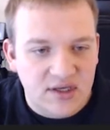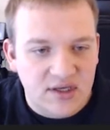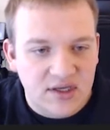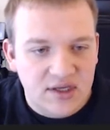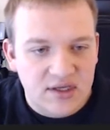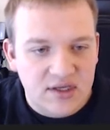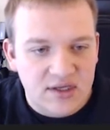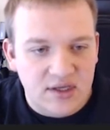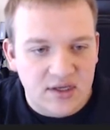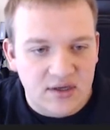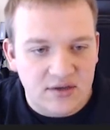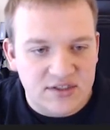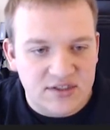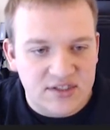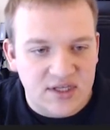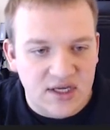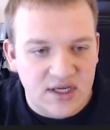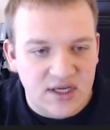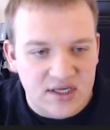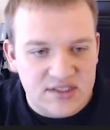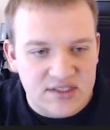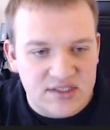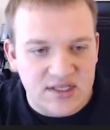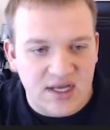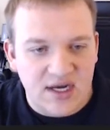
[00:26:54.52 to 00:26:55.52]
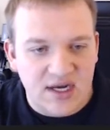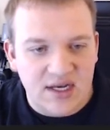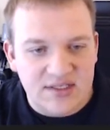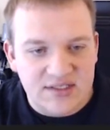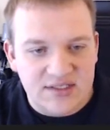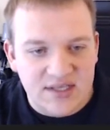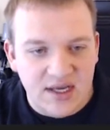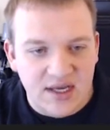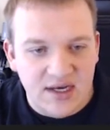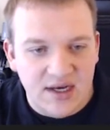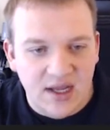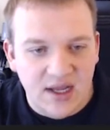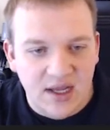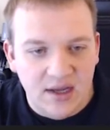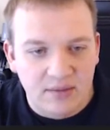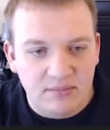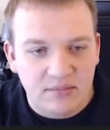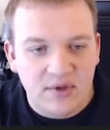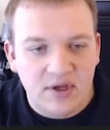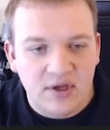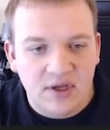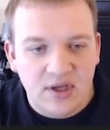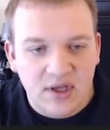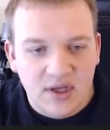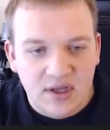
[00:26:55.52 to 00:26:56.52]
is that intent name
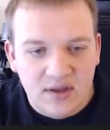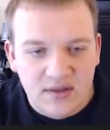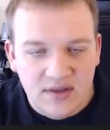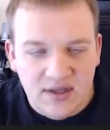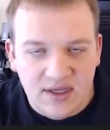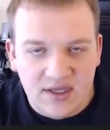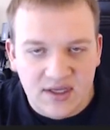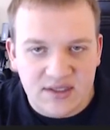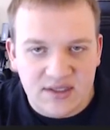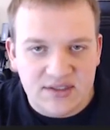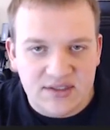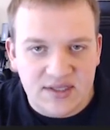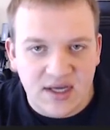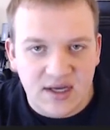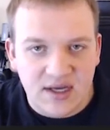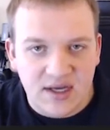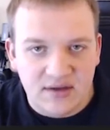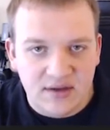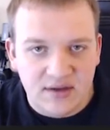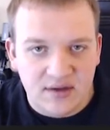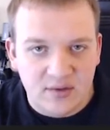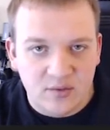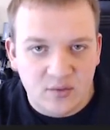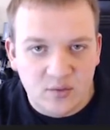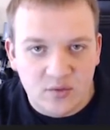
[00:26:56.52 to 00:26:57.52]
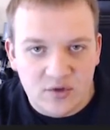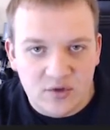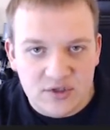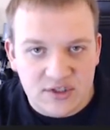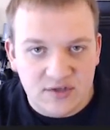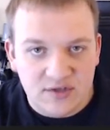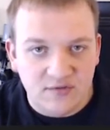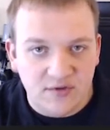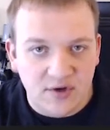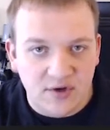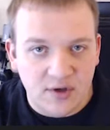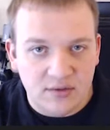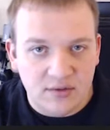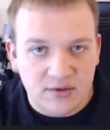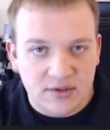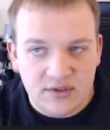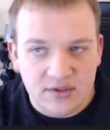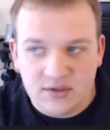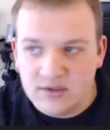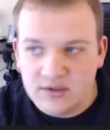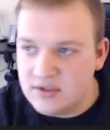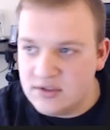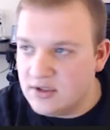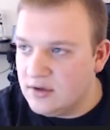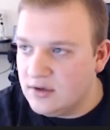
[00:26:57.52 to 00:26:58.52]
the intent that was invoked?
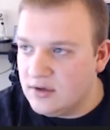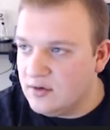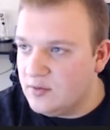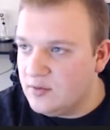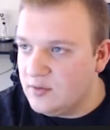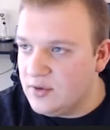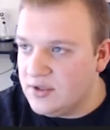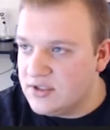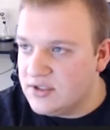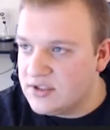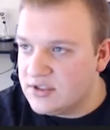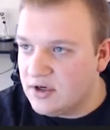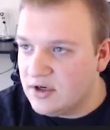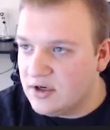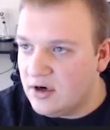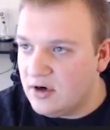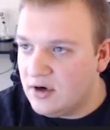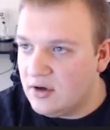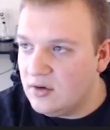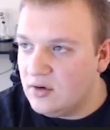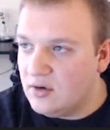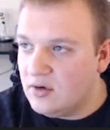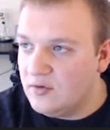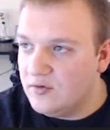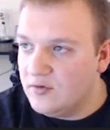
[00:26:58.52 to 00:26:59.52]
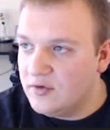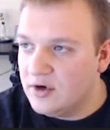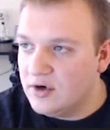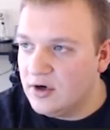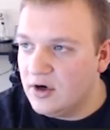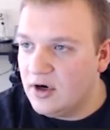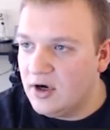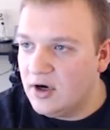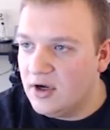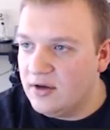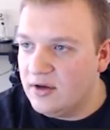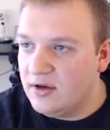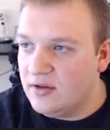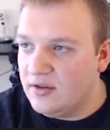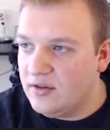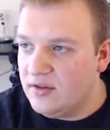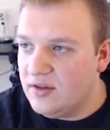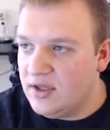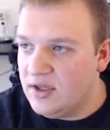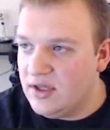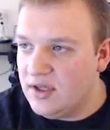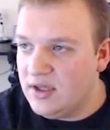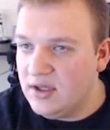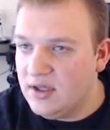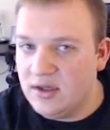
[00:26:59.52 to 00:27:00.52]
So we saw over on
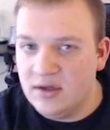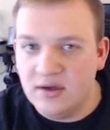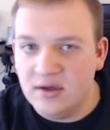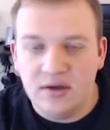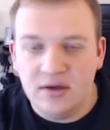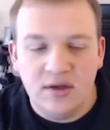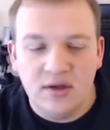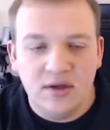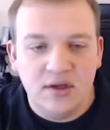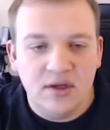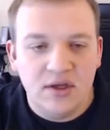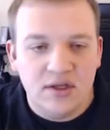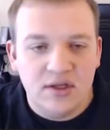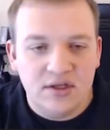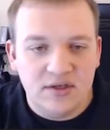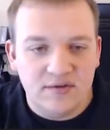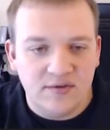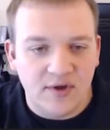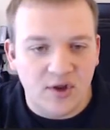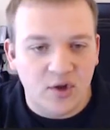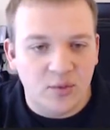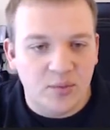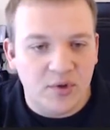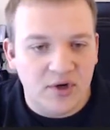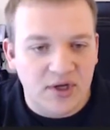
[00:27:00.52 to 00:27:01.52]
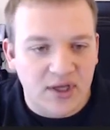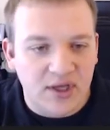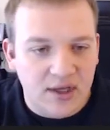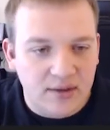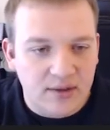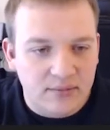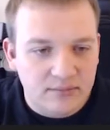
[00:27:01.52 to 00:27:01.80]
the developer kit.